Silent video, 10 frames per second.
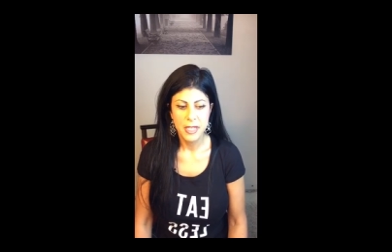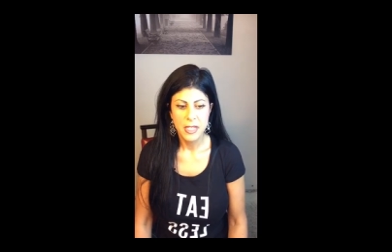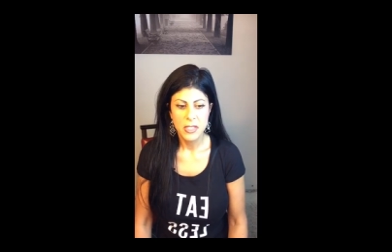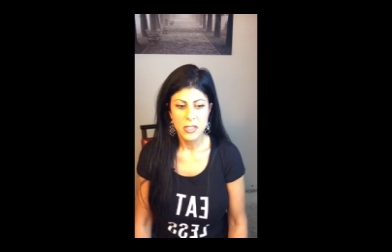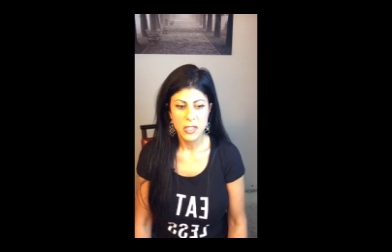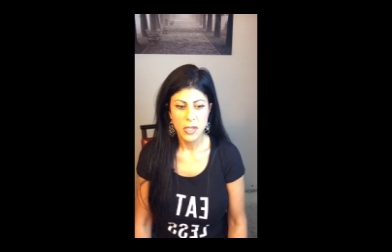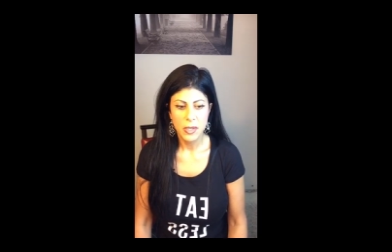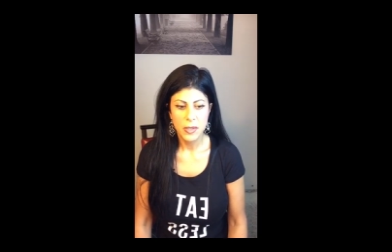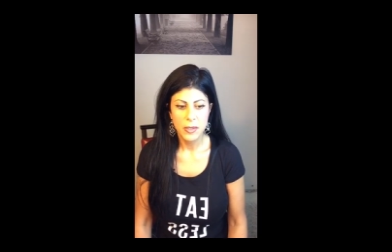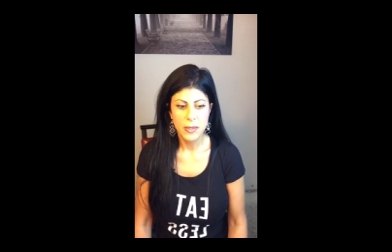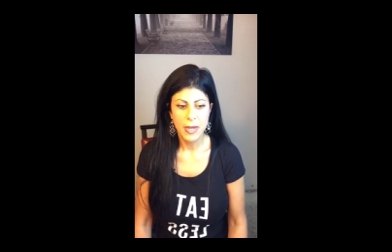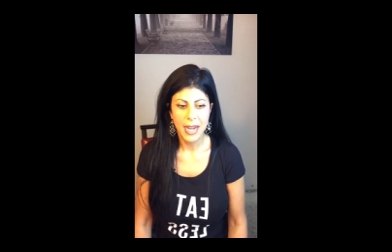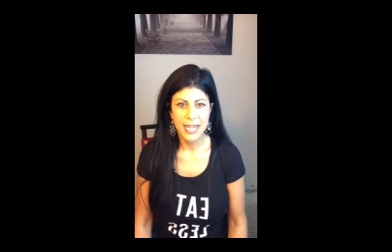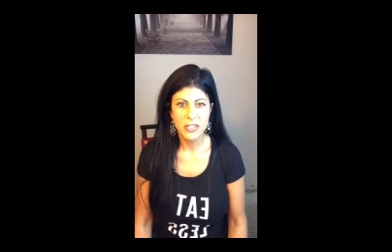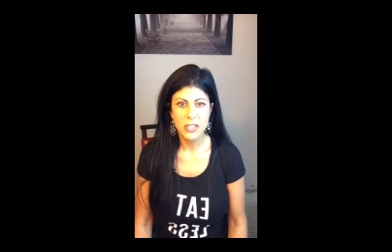So
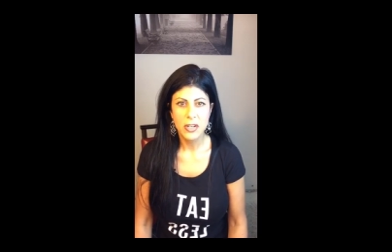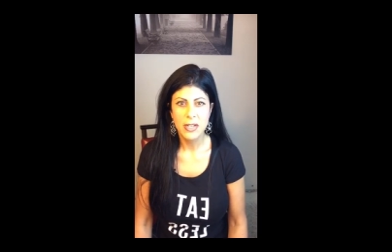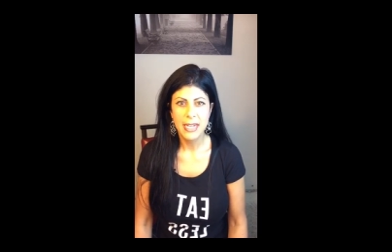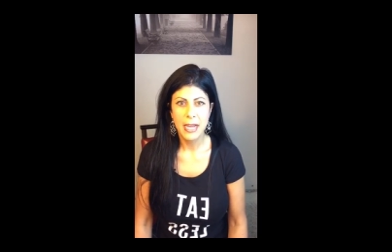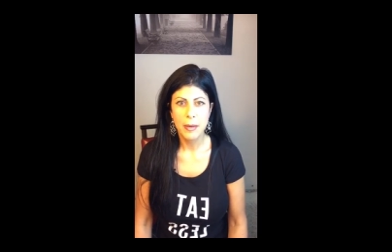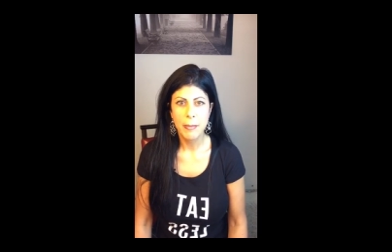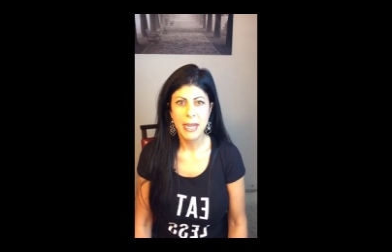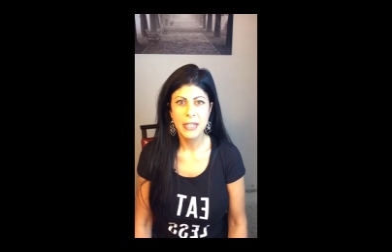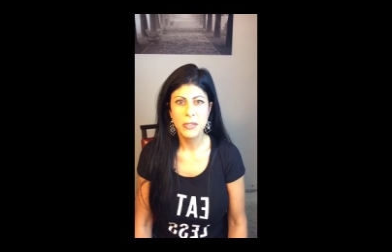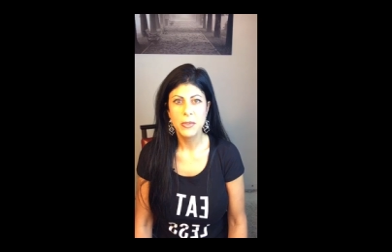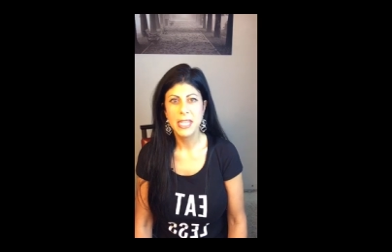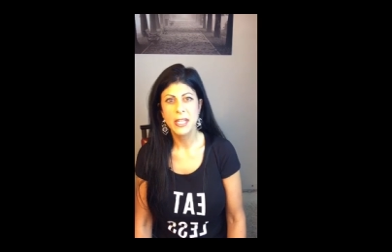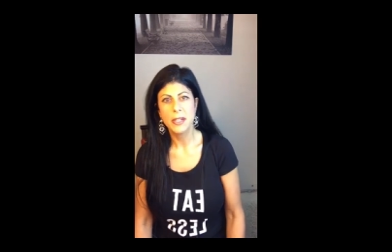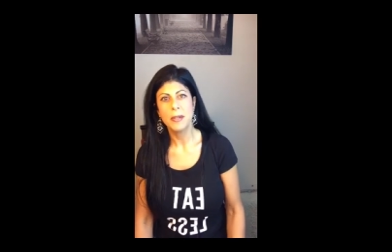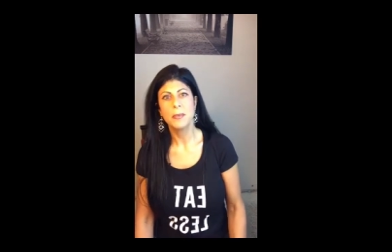I started out my new
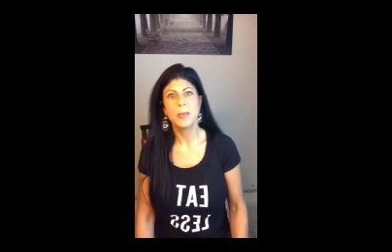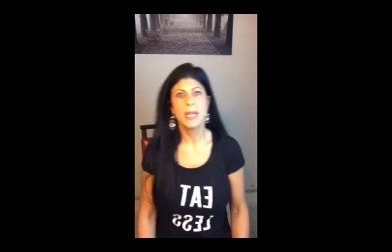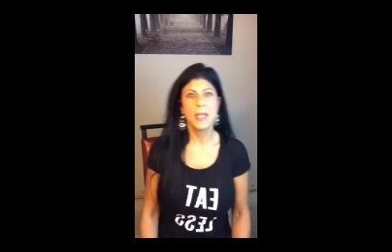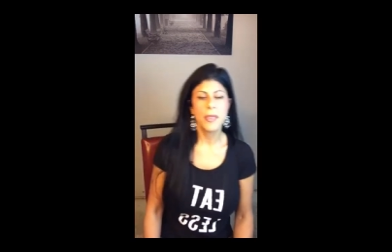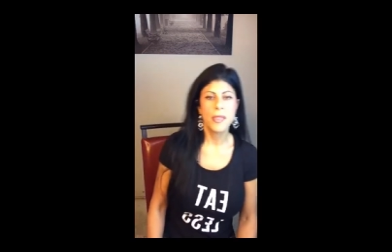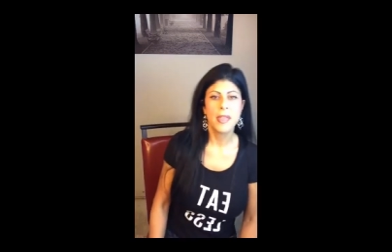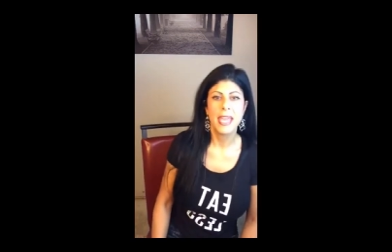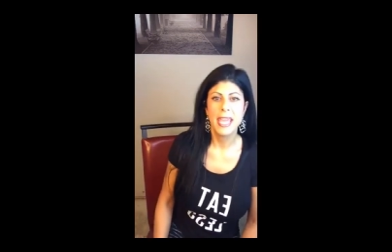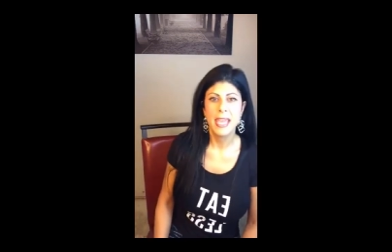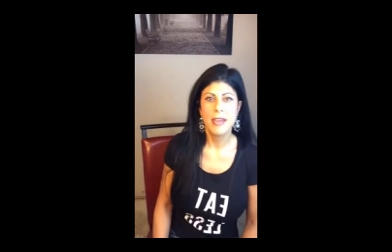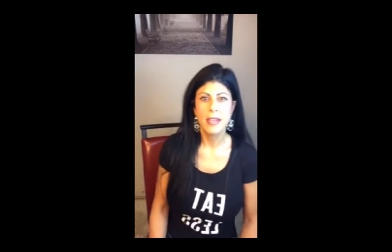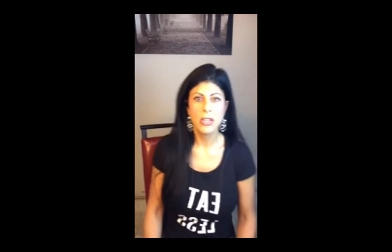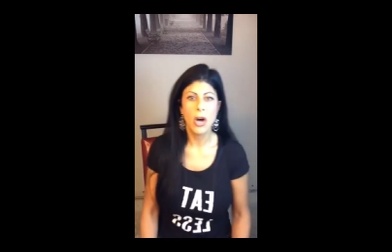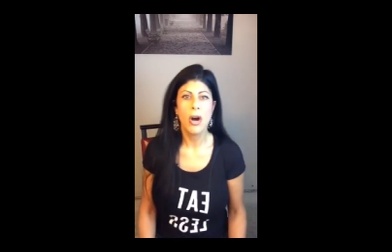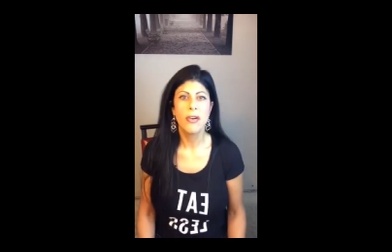year with a
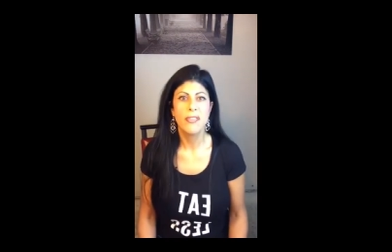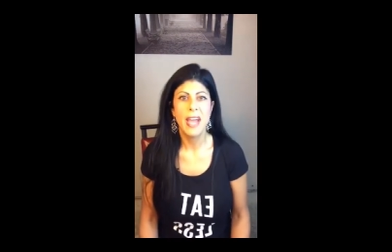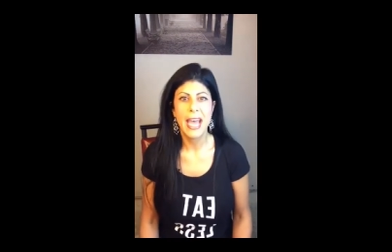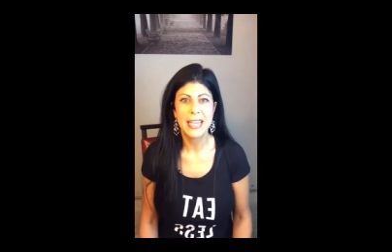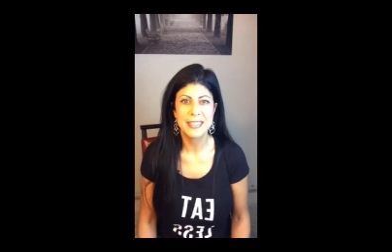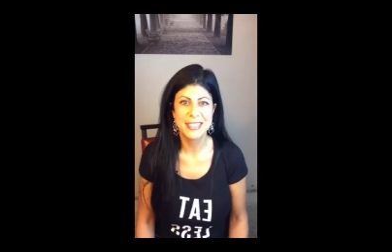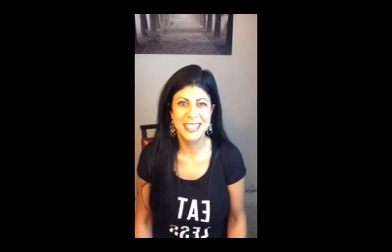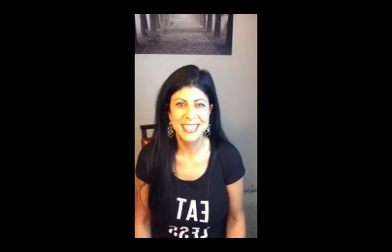long fast.